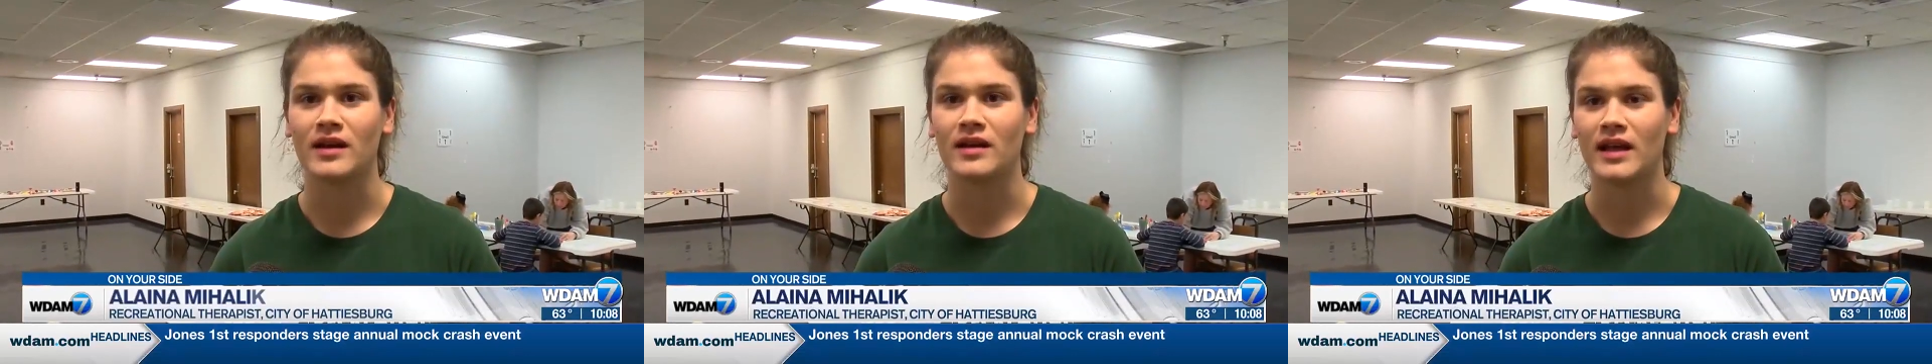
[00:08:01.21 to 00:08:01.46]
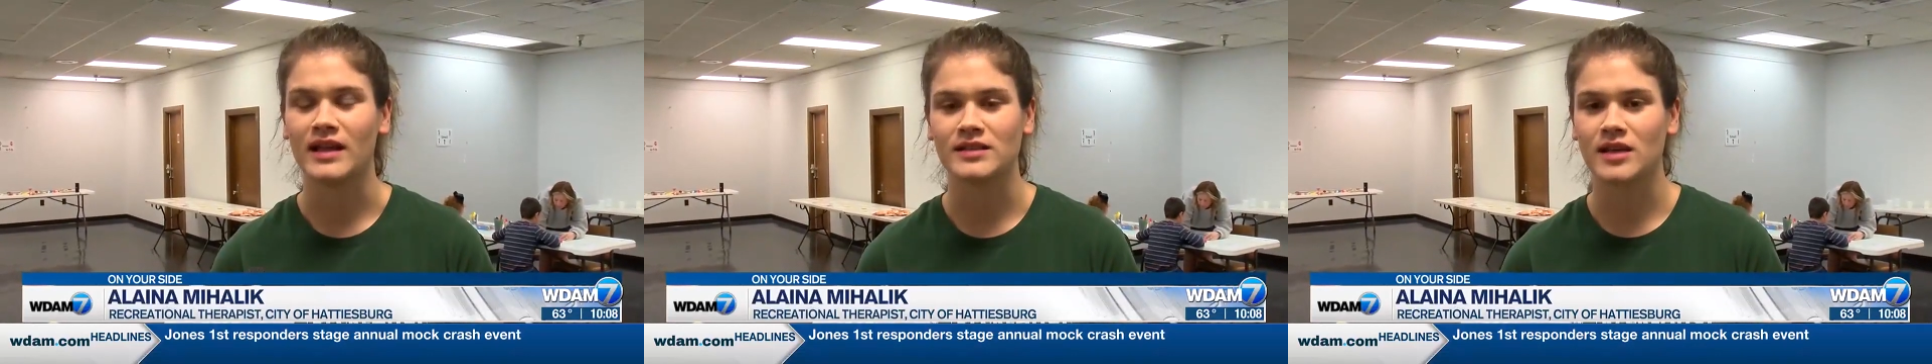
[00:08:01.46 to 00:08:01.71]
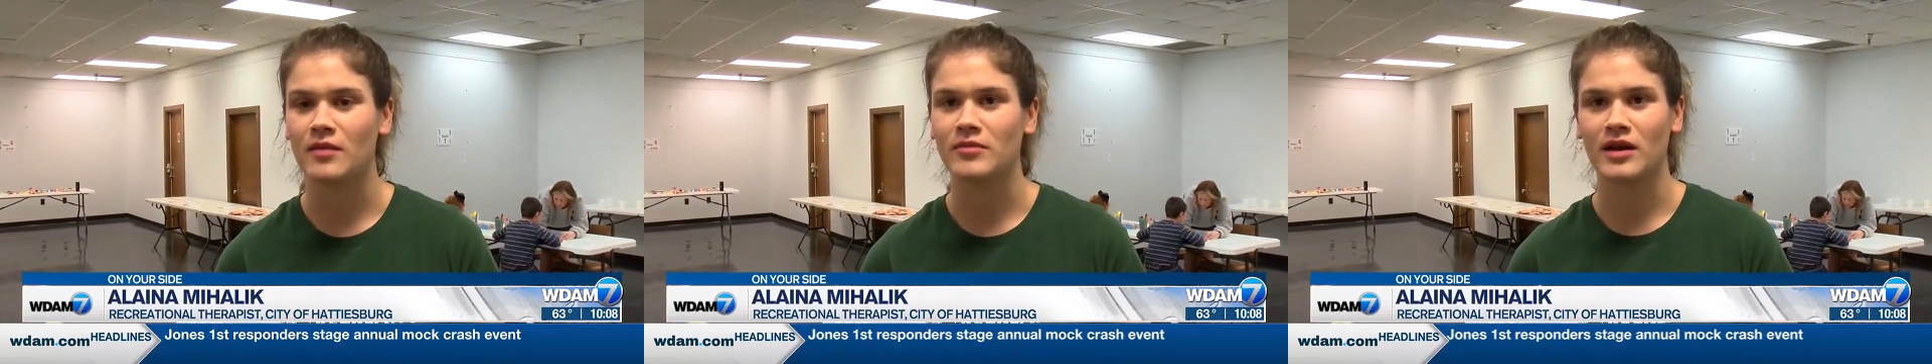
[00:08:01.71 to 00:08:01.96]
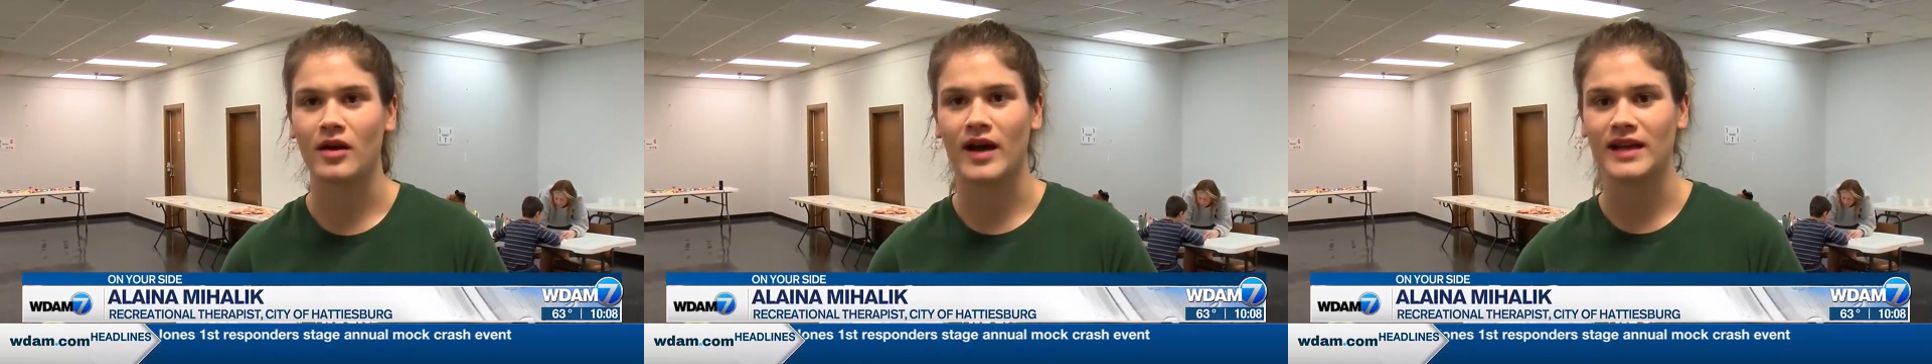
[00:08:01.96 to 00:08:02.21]
it's come
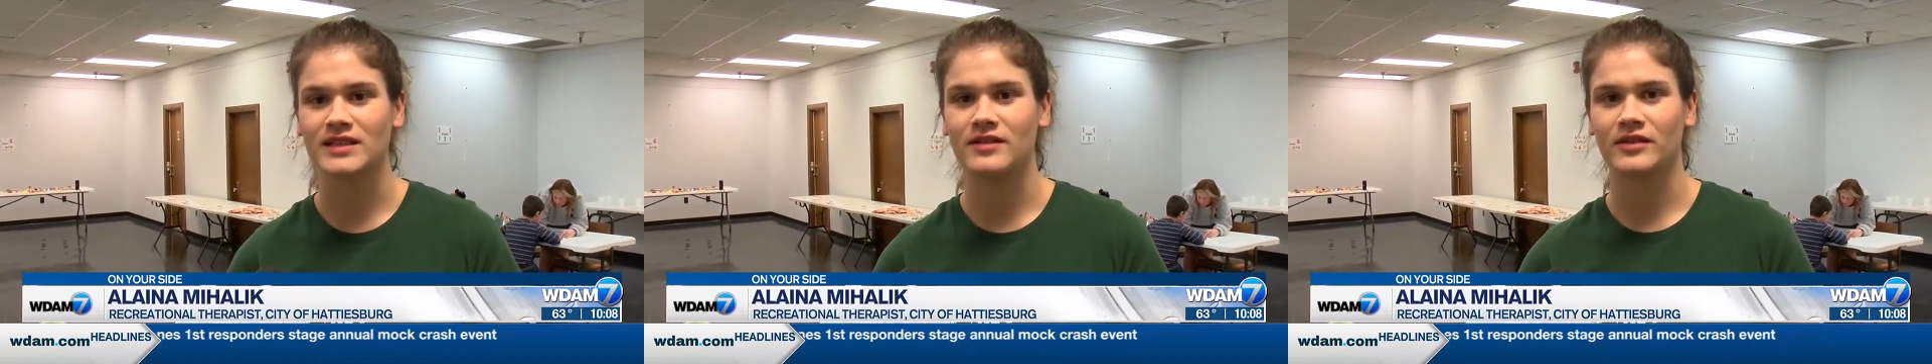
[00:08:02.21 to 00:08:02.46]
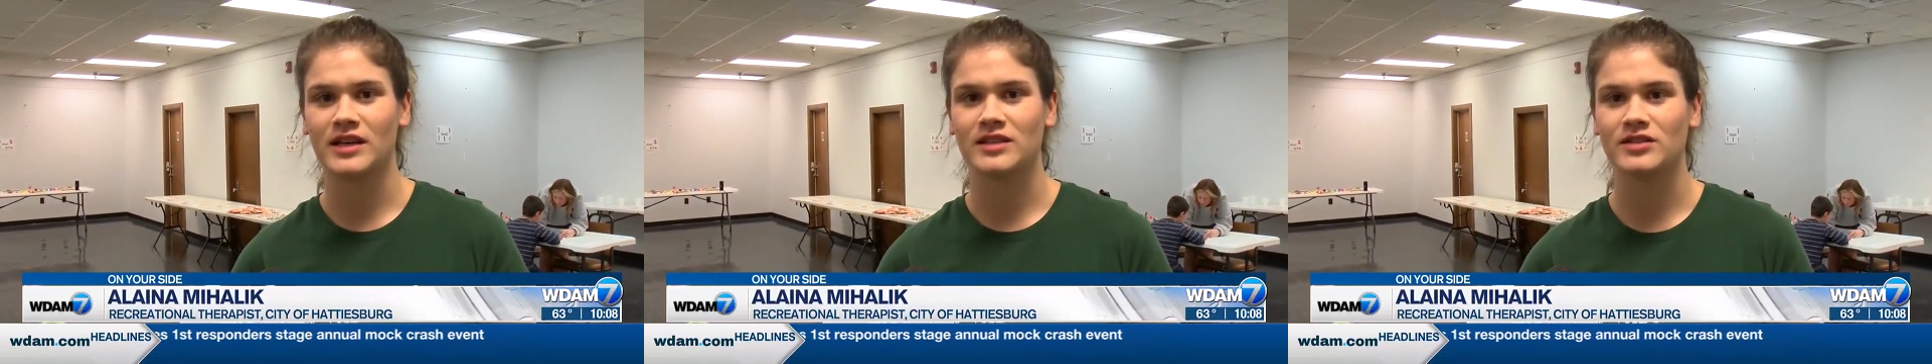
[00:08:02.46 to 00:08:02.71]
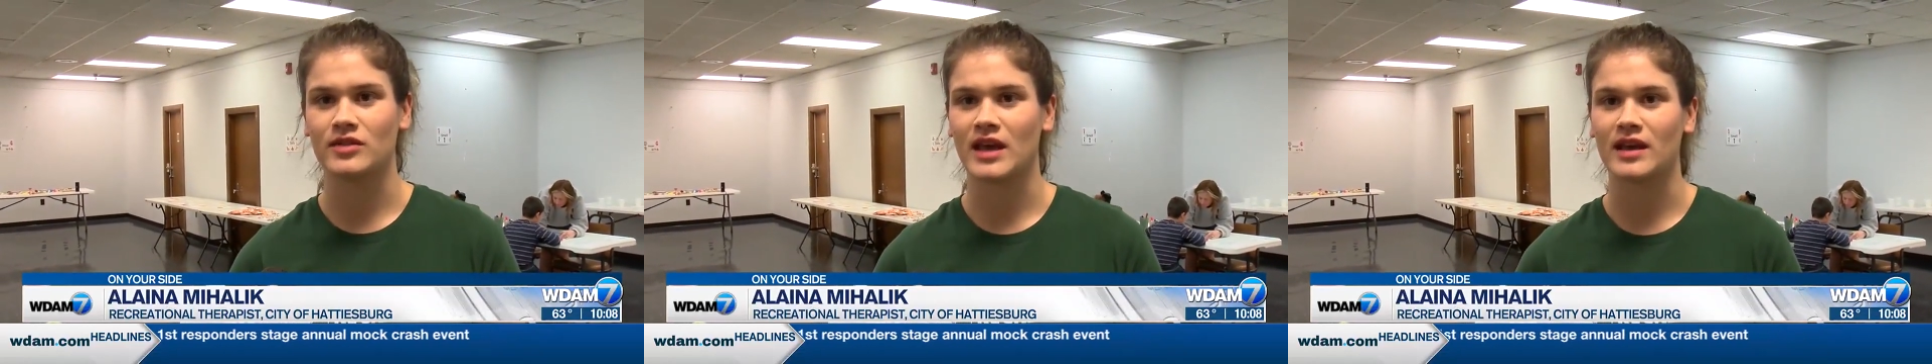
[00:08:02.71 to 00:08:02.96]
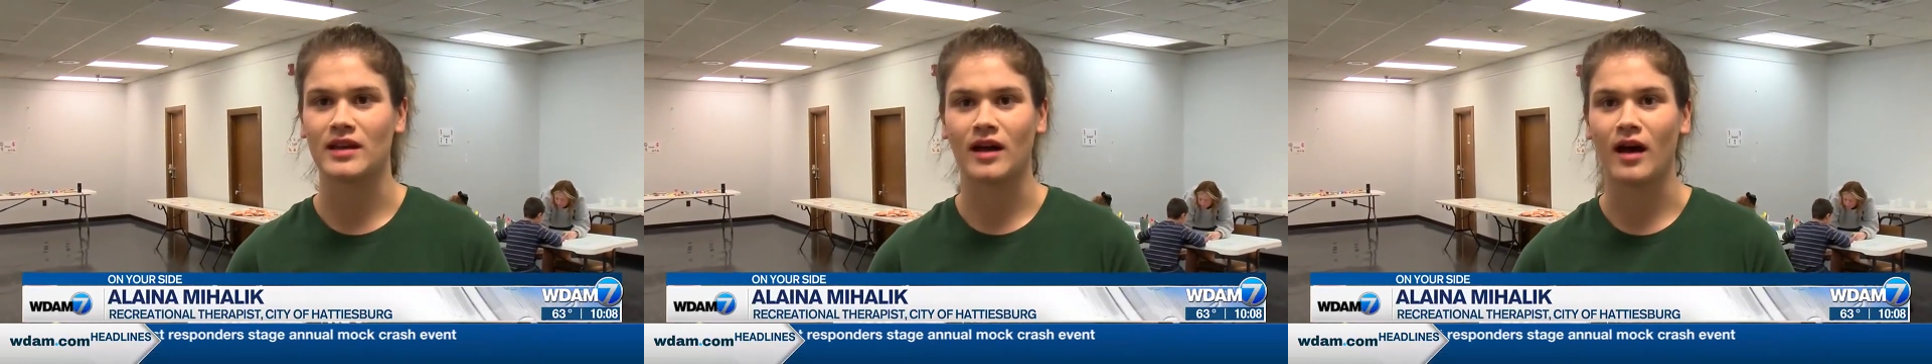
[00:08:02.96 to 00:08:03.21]
and go activities so they
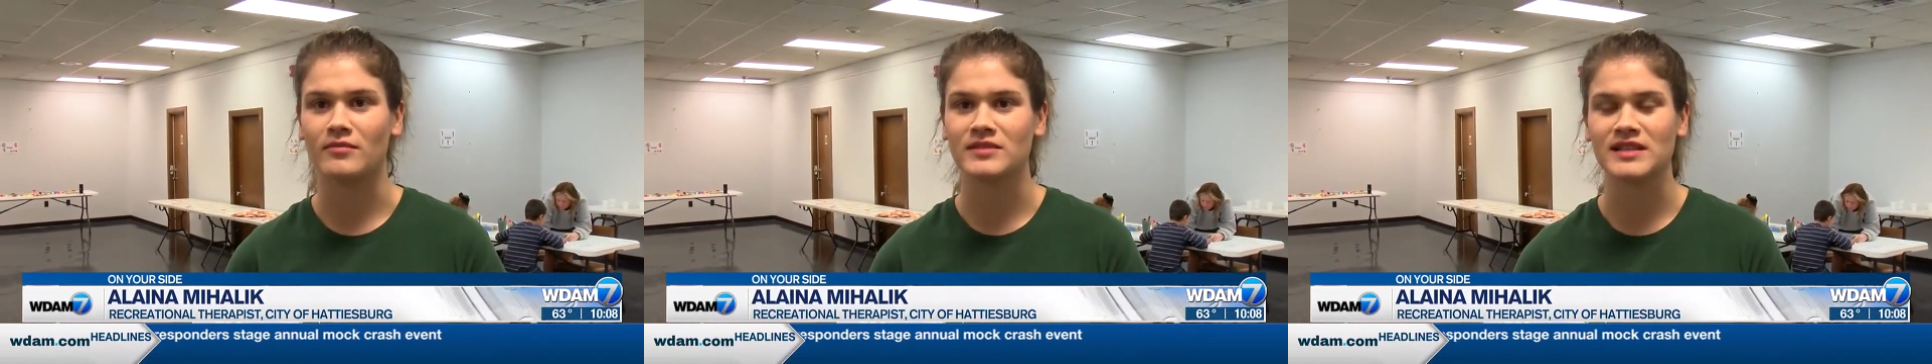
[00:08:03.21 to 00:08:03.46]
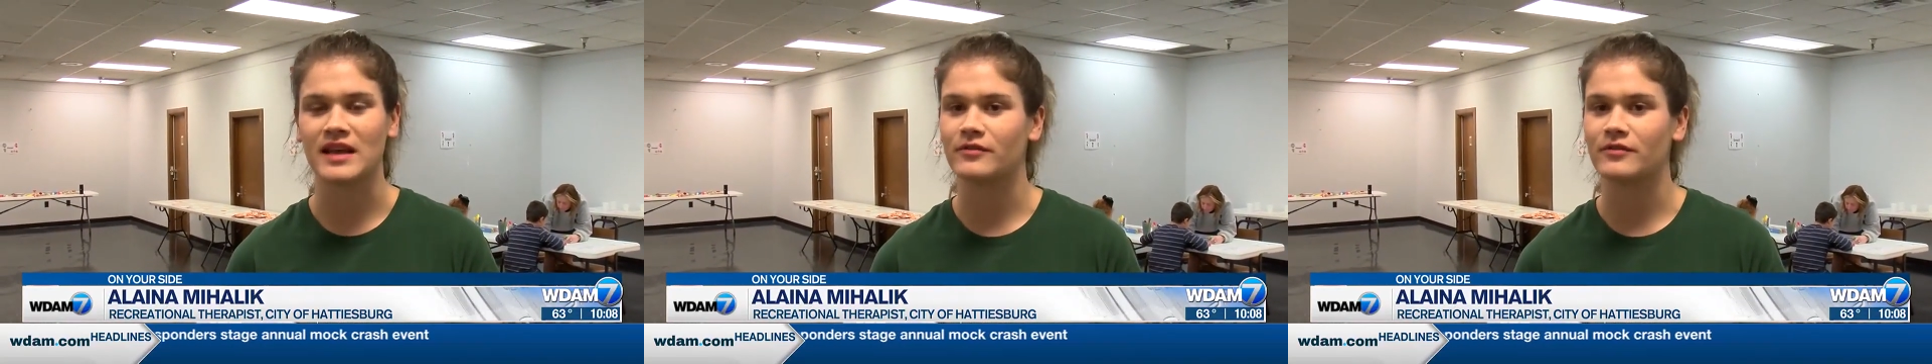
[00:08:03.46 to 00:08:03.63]
can come stay